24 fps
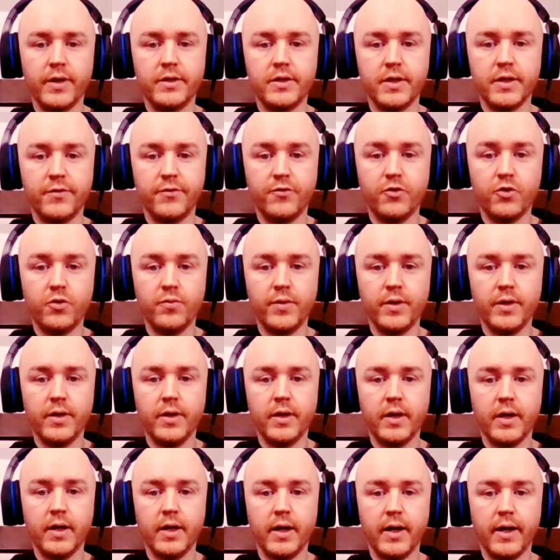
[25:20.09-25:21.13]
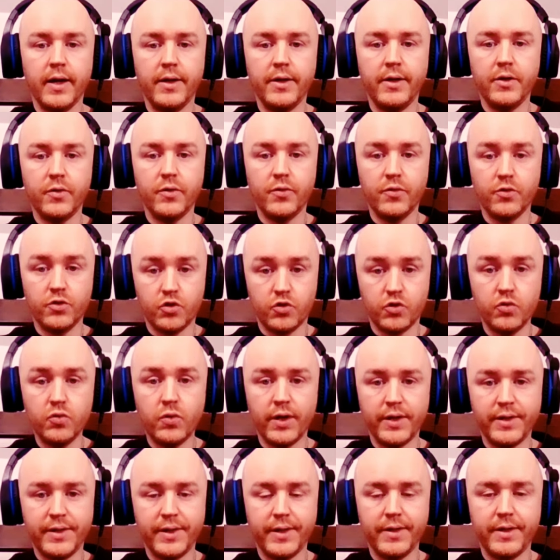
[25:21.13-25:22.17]
It's affirming your
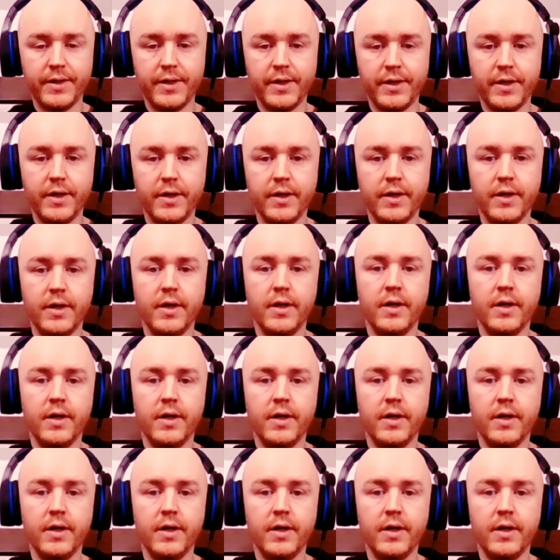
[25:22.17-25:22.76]
true identity.